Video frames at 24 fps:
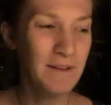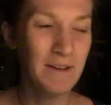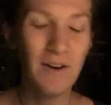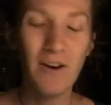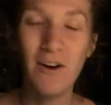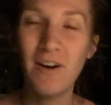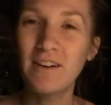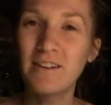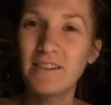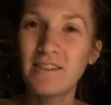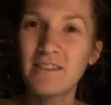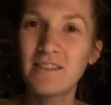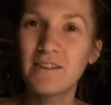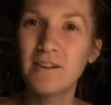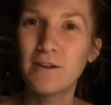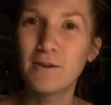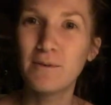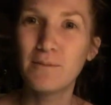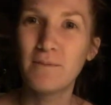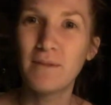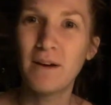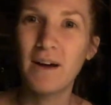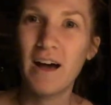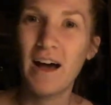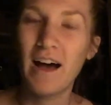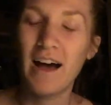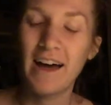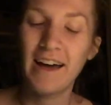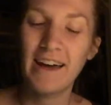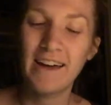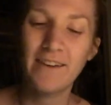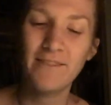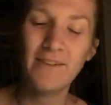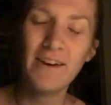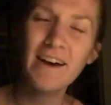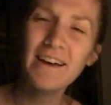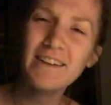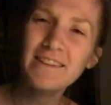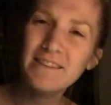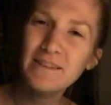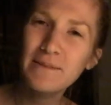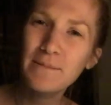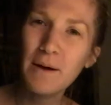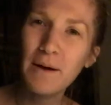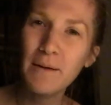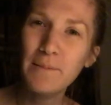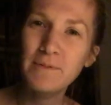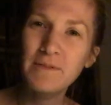been awesome. I have had
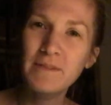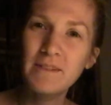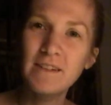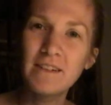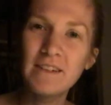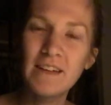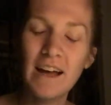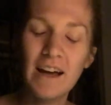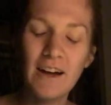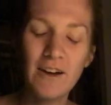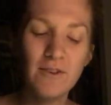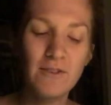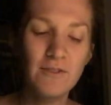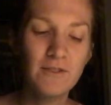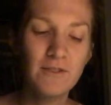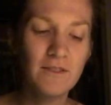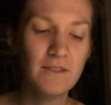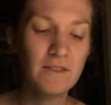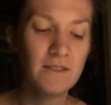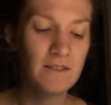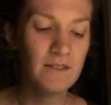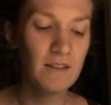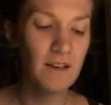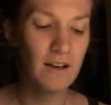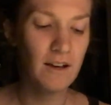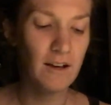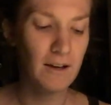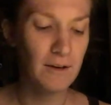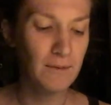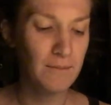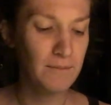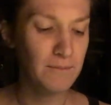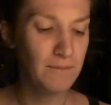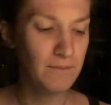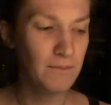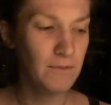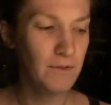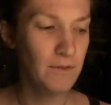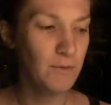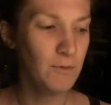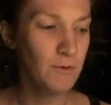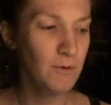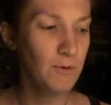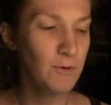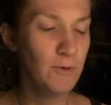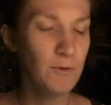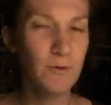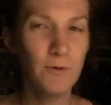some ups and downs um,
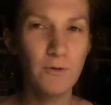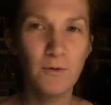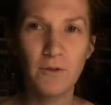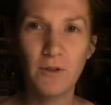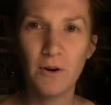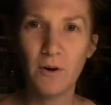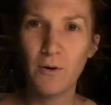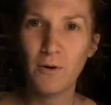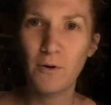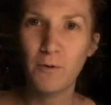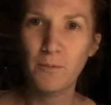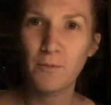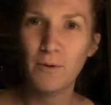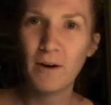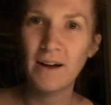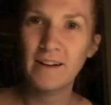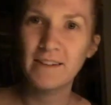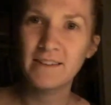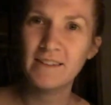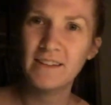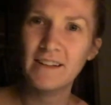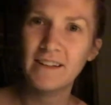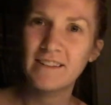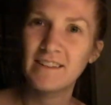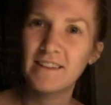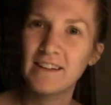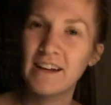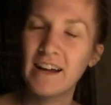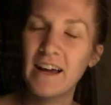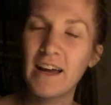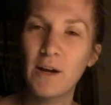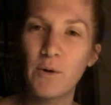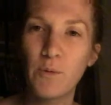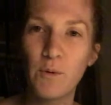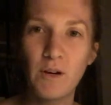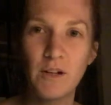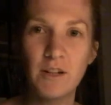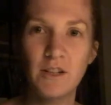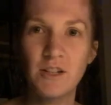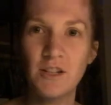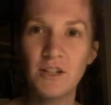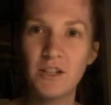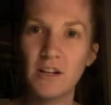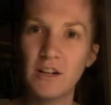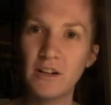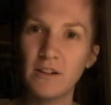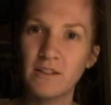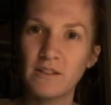through the whole process, and I kind of wanted to
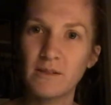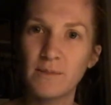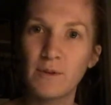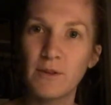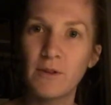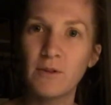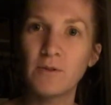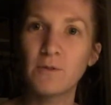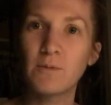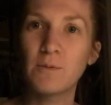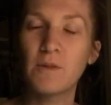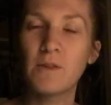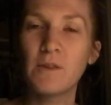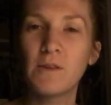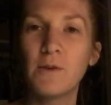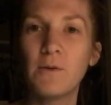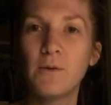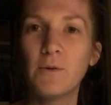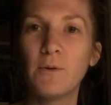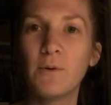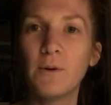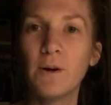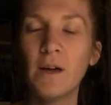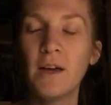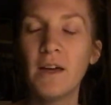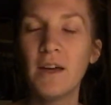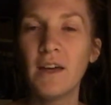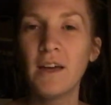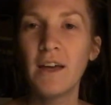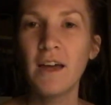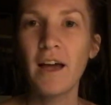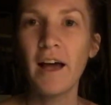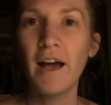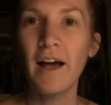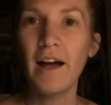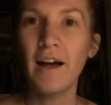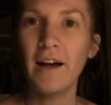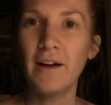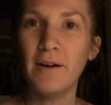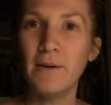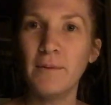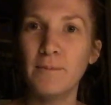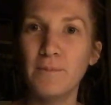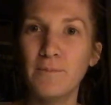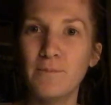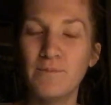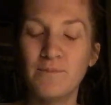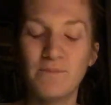share some of those with you.
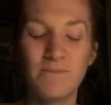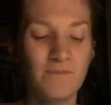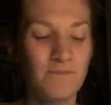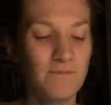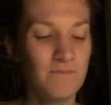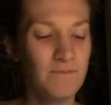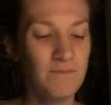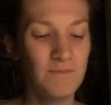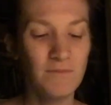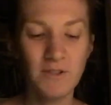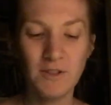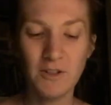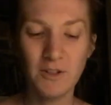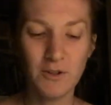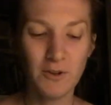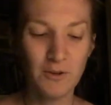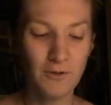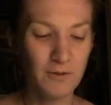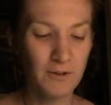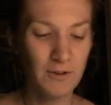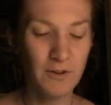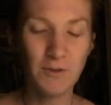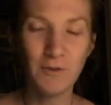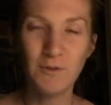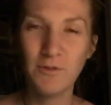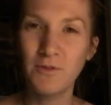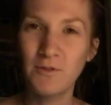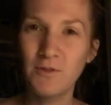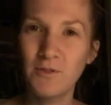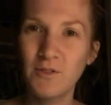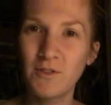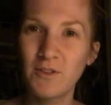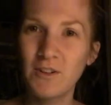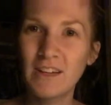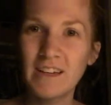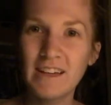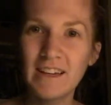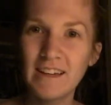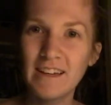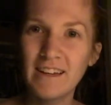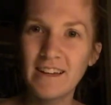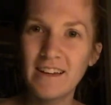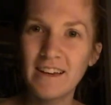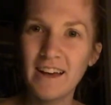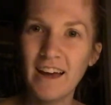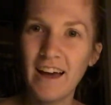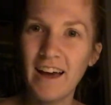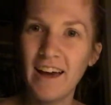Um, you know, if you're
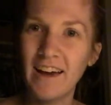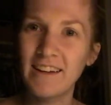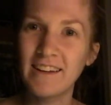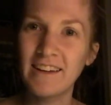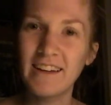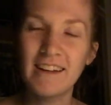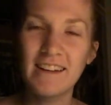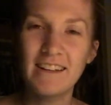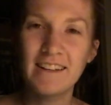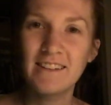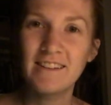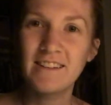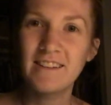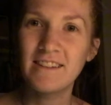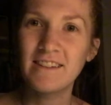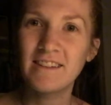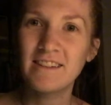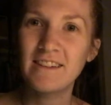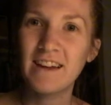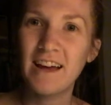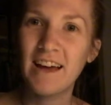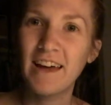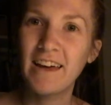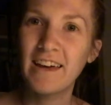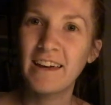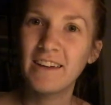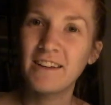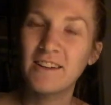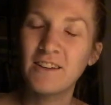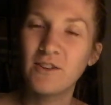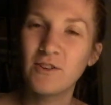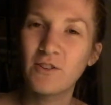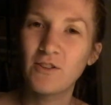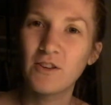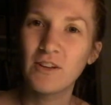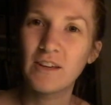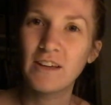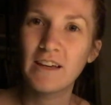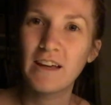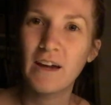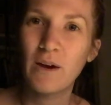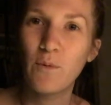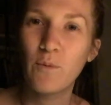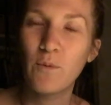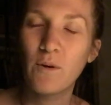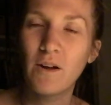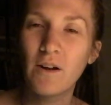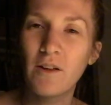looking at getting into this diet and you're looking
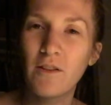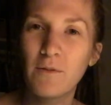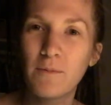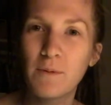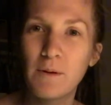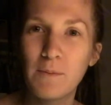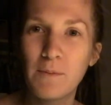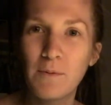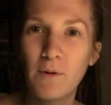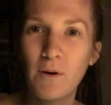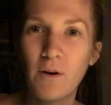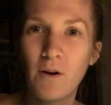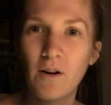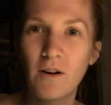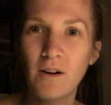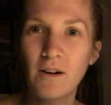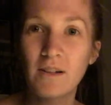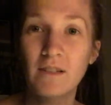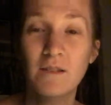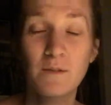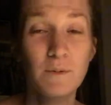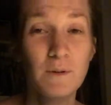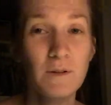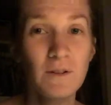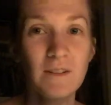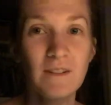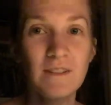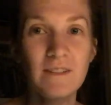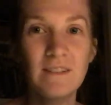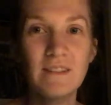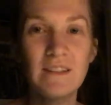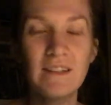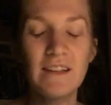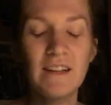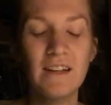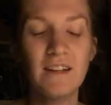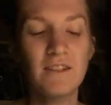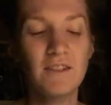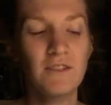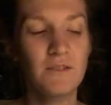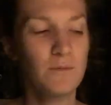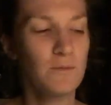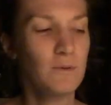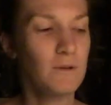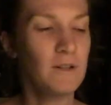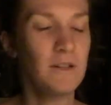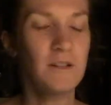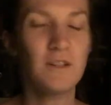at what other people are experiencing, I
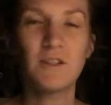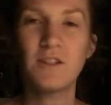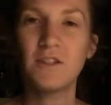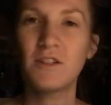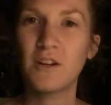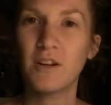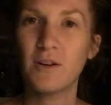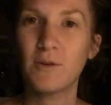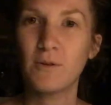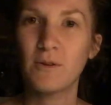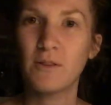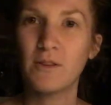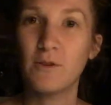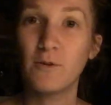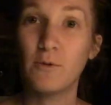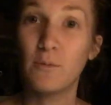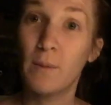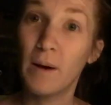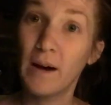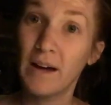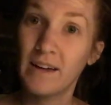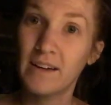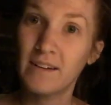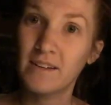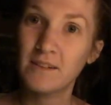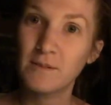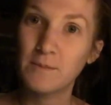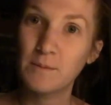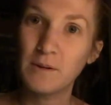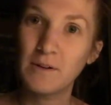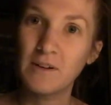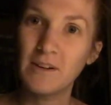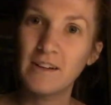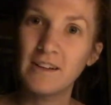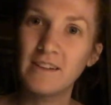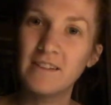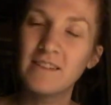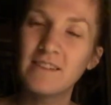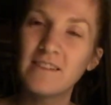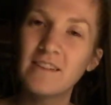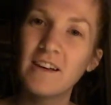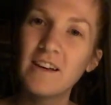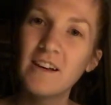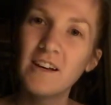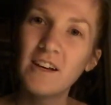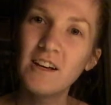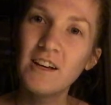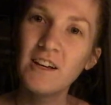just wanted to share with you my experience,
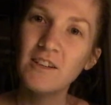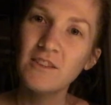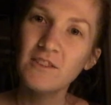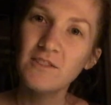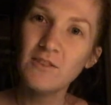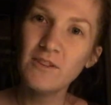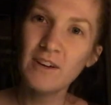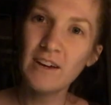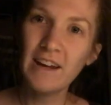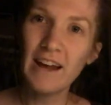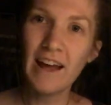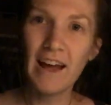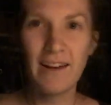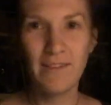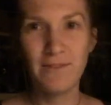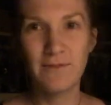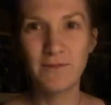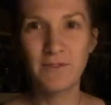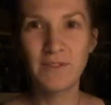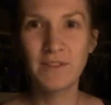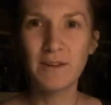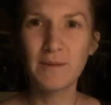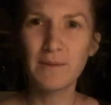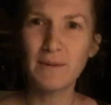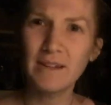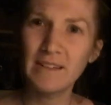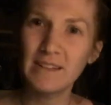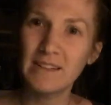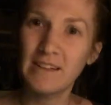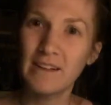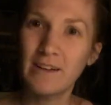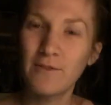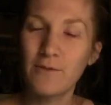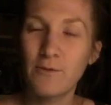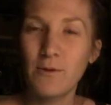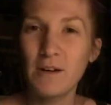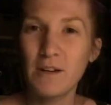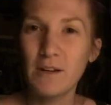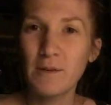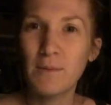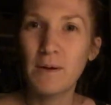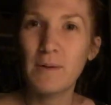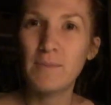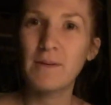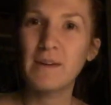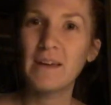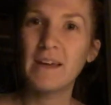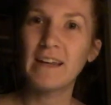so you kind of have some idea of what you
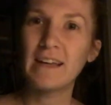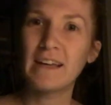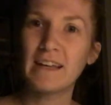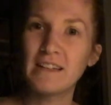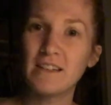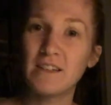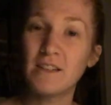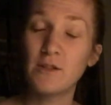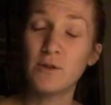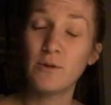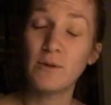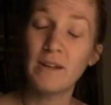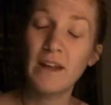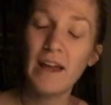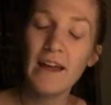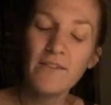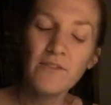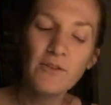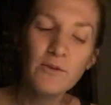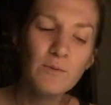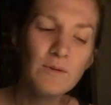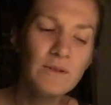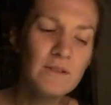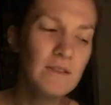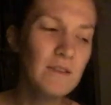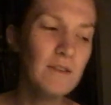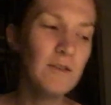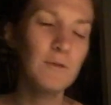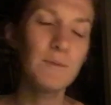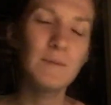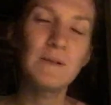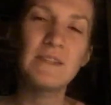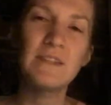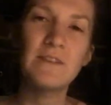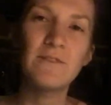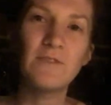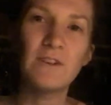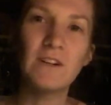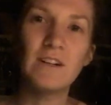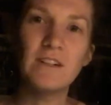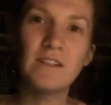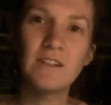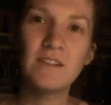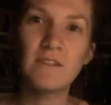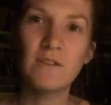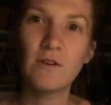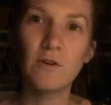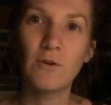might be getting into, and everyone's a little bit
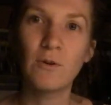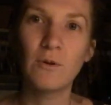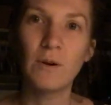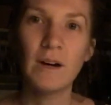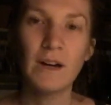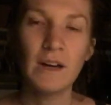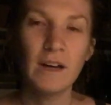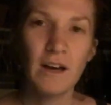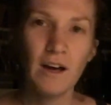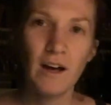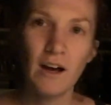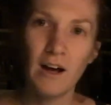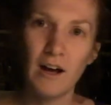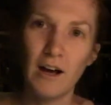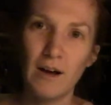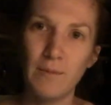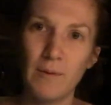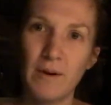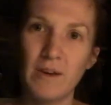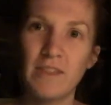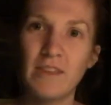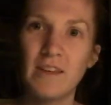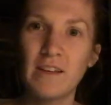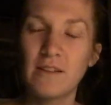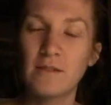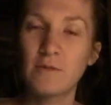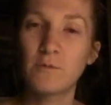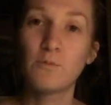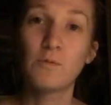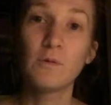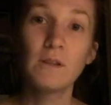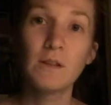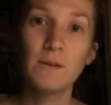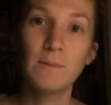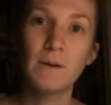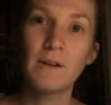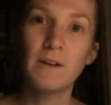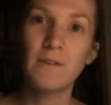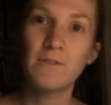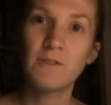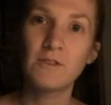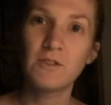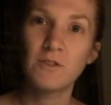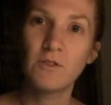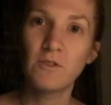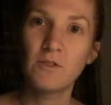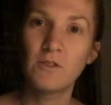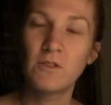different. So um, I think it's really
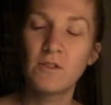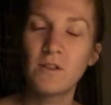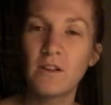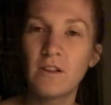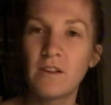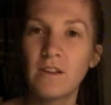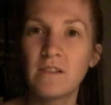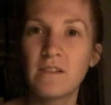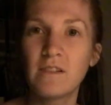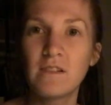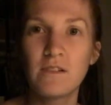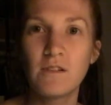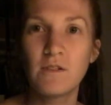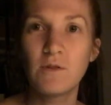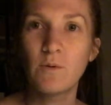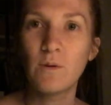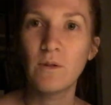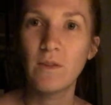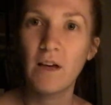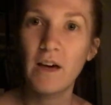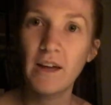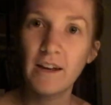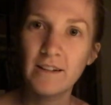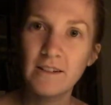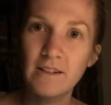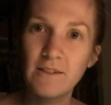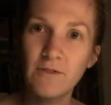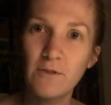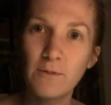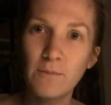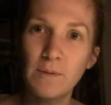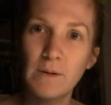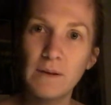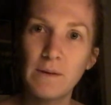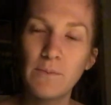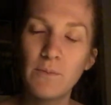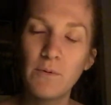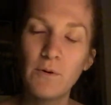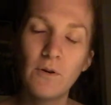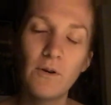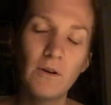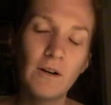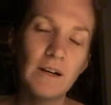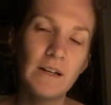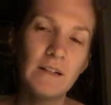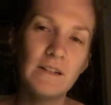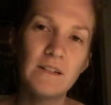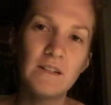beneficial to listen to a lot of different people
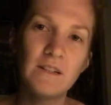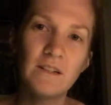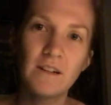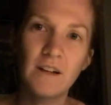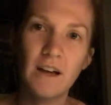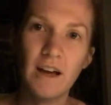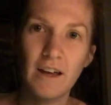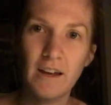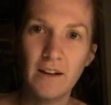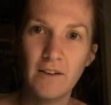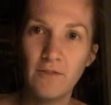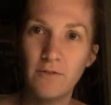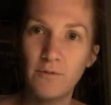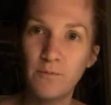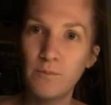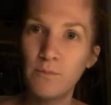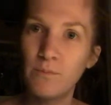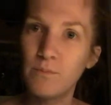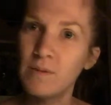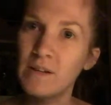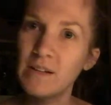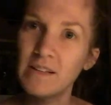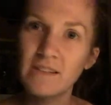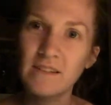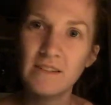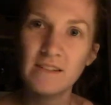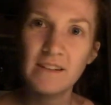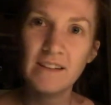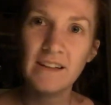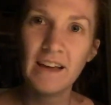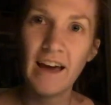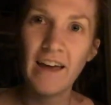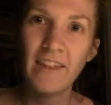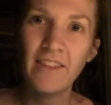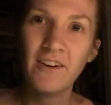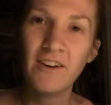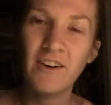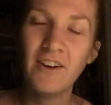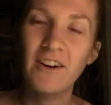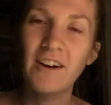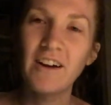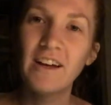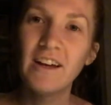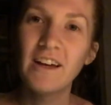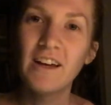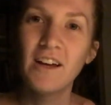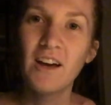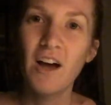and to kind of piece together
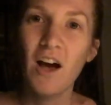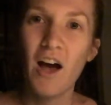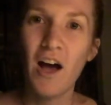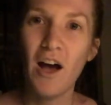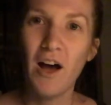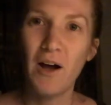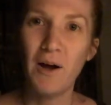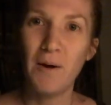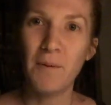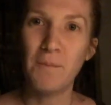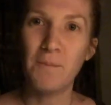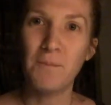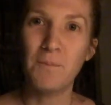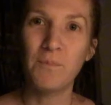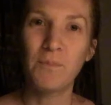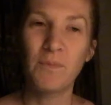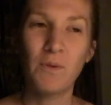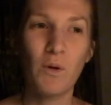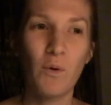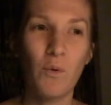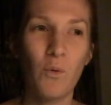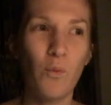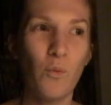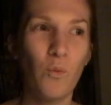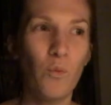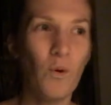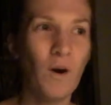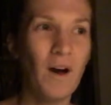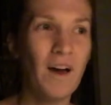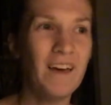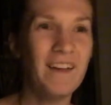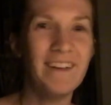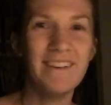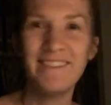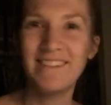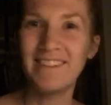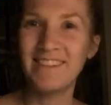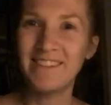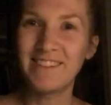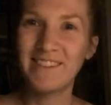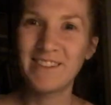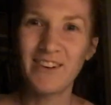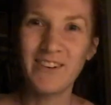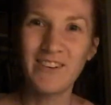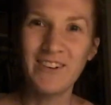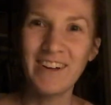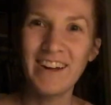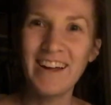um, what is
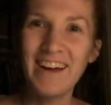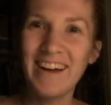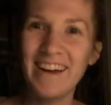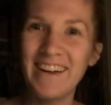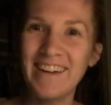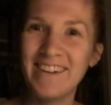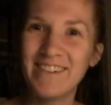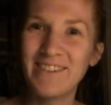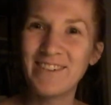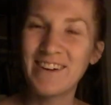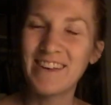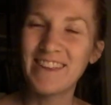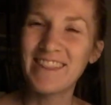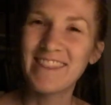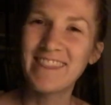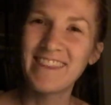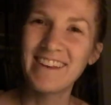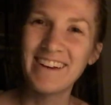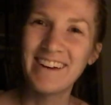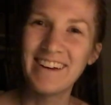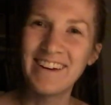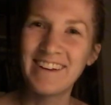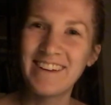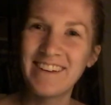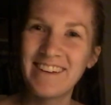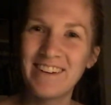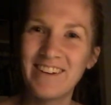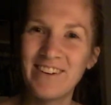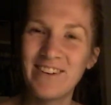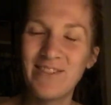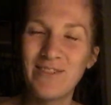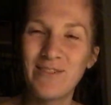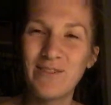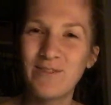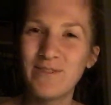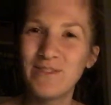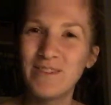going on with, uh, you know,